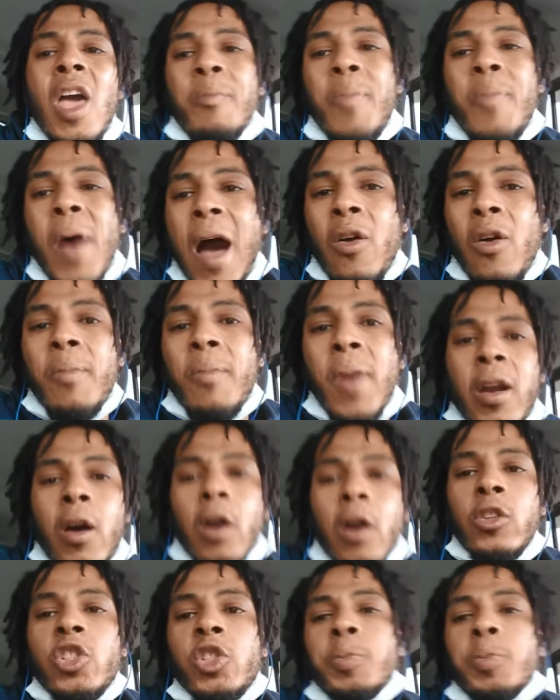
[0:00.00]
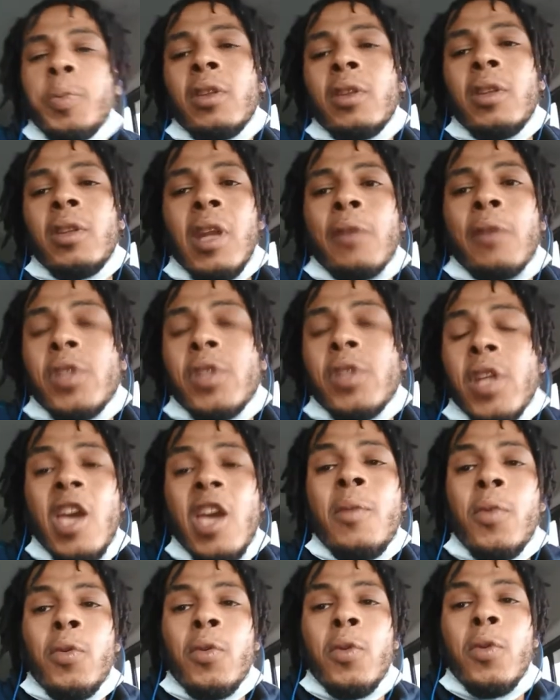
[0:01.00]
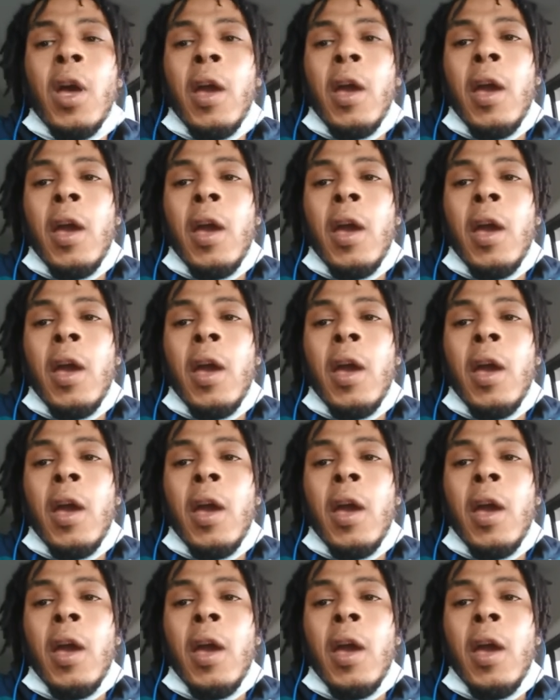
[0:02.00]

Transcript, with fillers: powered by the Holy Spirit, that I was able.